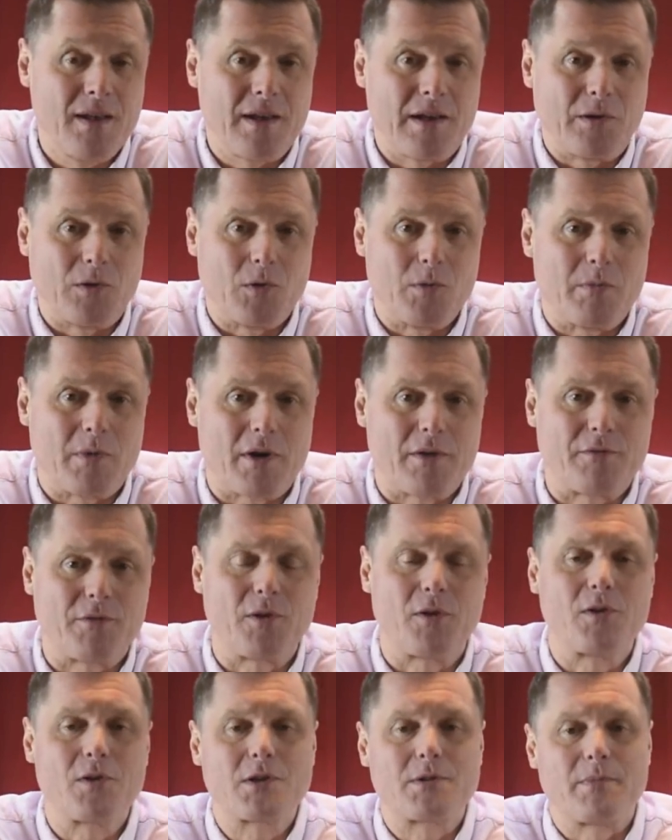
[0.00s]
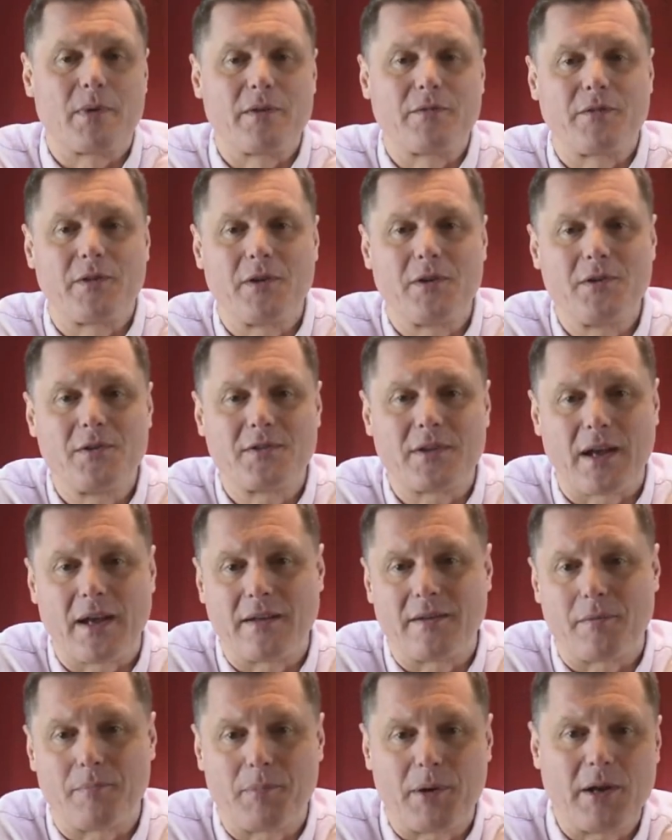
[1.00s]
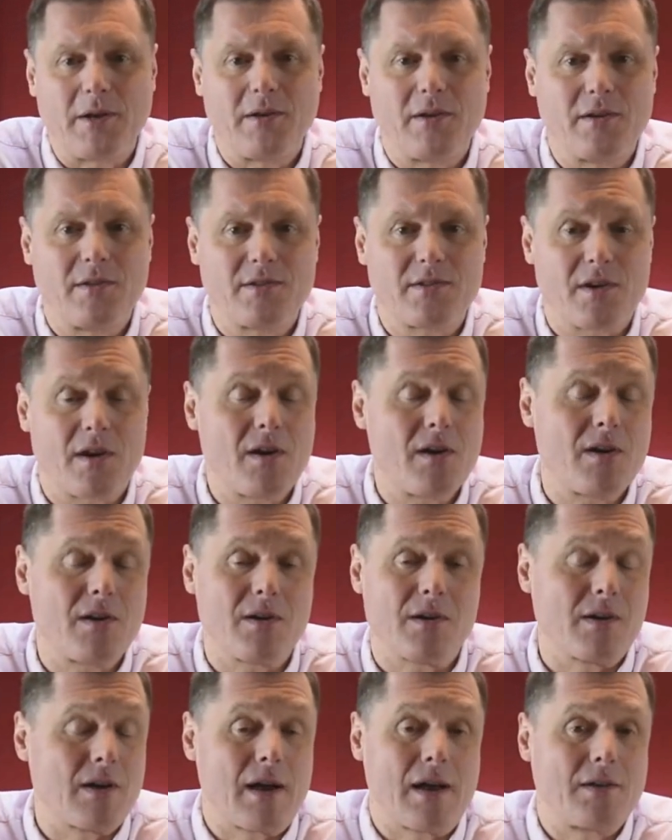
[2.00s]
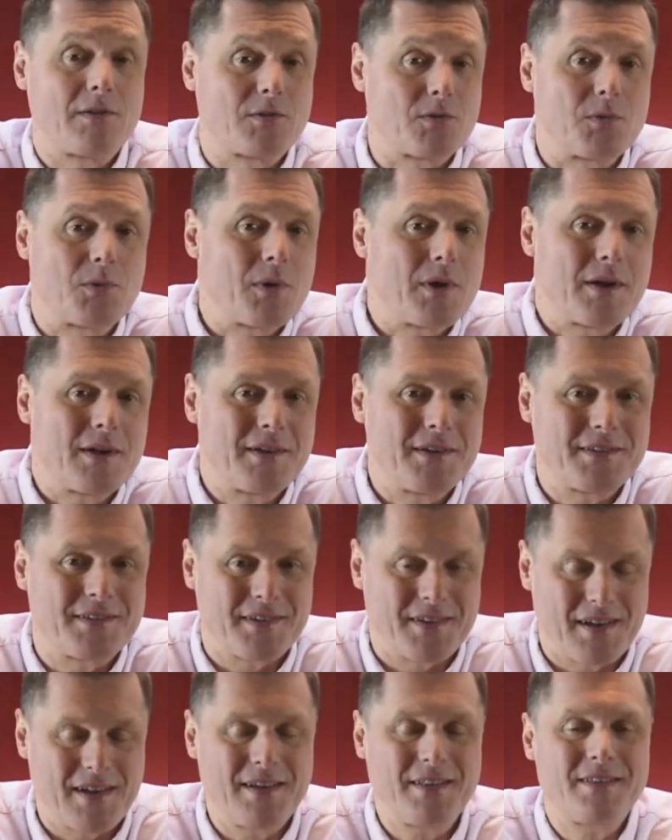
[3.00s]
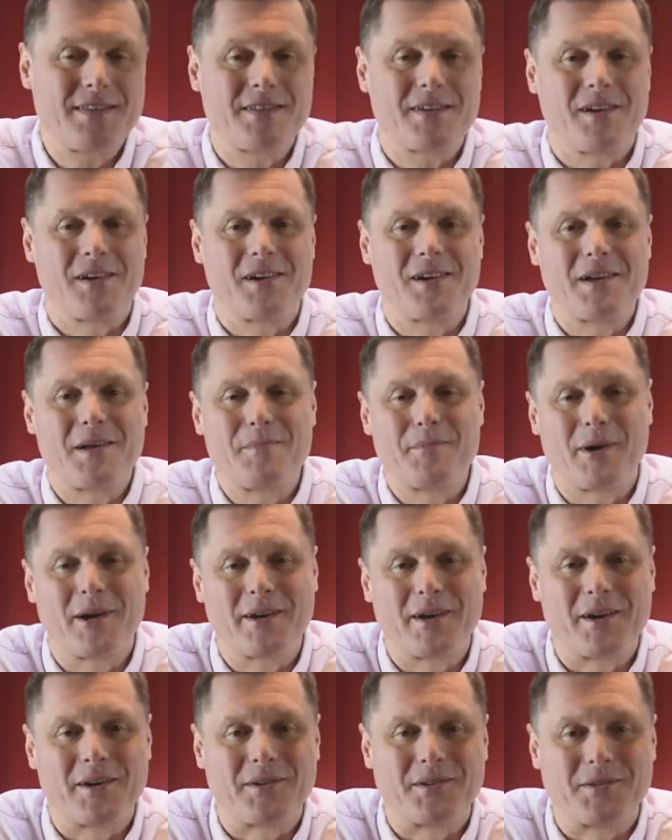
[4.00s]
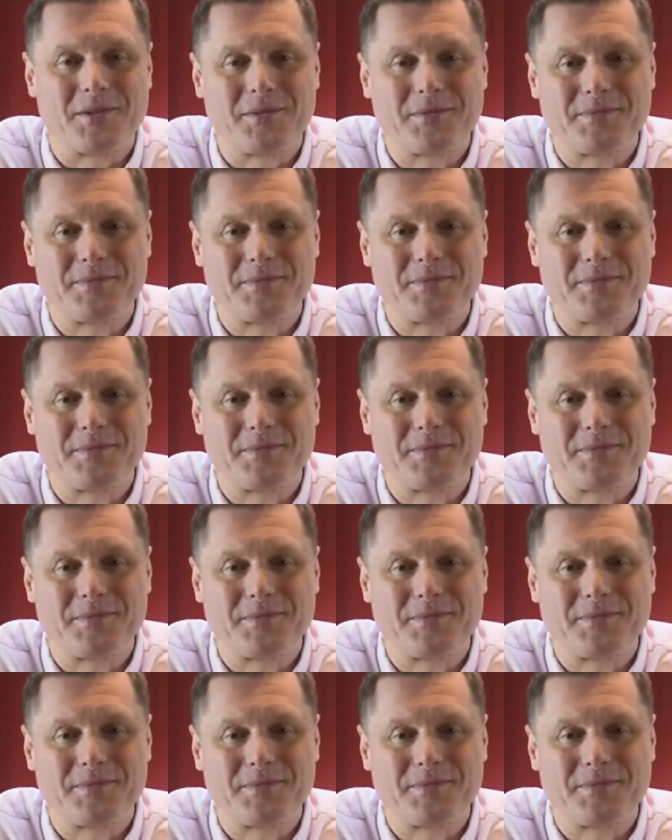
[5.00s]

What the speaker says: In all my vlogs, my views and opinions are, as always, entirely my own.